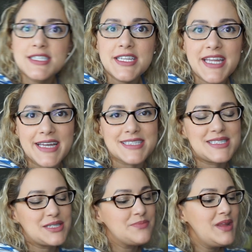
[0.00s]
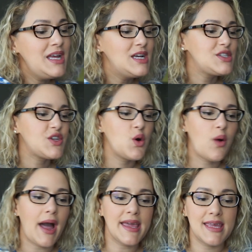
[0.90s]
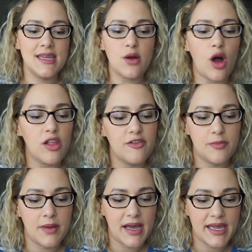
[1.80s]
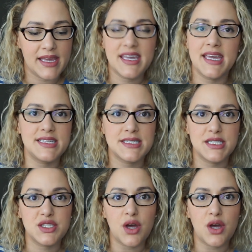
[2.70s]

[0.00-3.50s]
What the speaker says: to the next. So I get all of my cases